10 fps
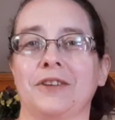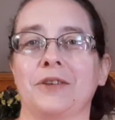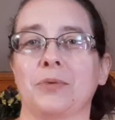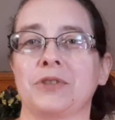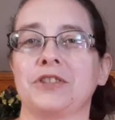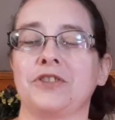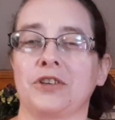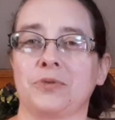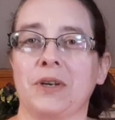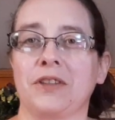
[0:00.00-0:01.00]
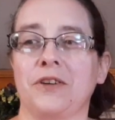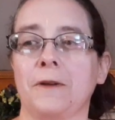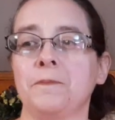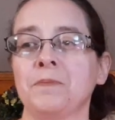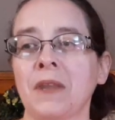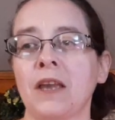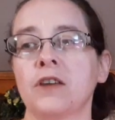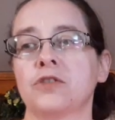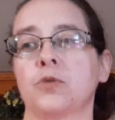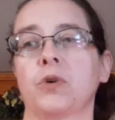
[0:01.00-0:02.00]
there was a Jaws Readathon.
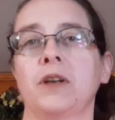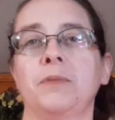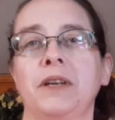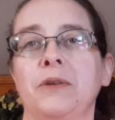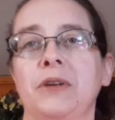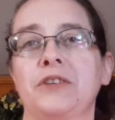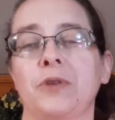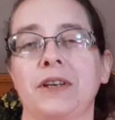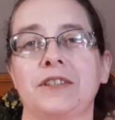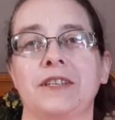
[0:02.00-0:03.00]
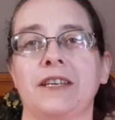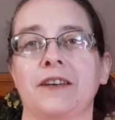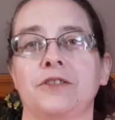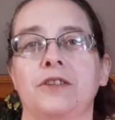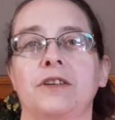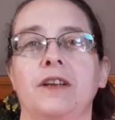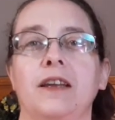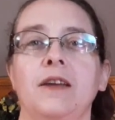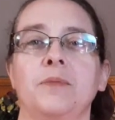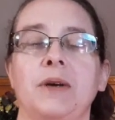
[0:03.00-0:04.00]
So we're going to buddy read Trench together
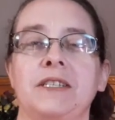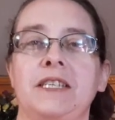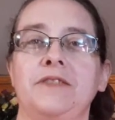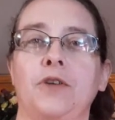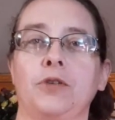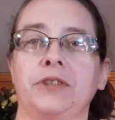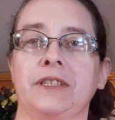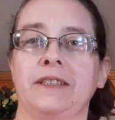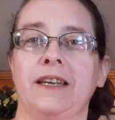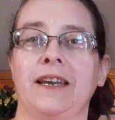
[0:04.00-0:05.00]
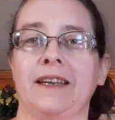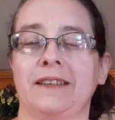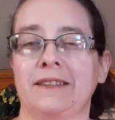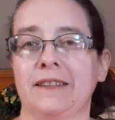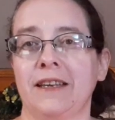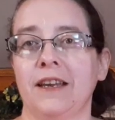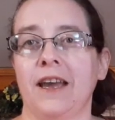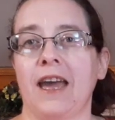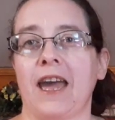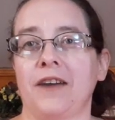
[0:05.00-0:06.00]
by Steve Alton and
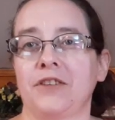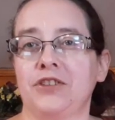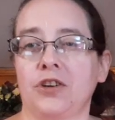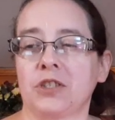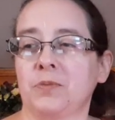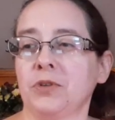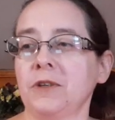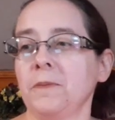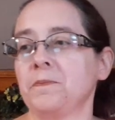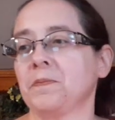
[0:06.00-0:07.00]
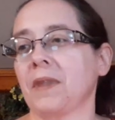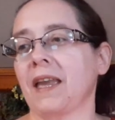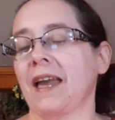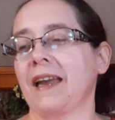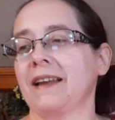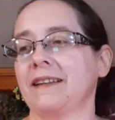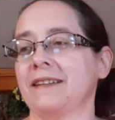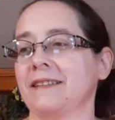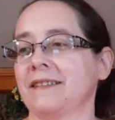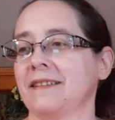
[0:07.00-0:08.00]
have a Jaws book.
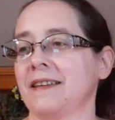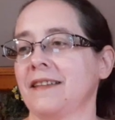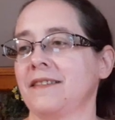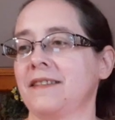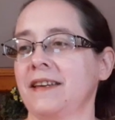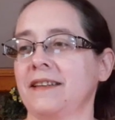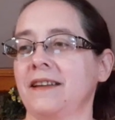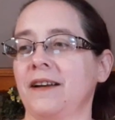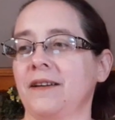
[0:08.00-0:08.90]
And then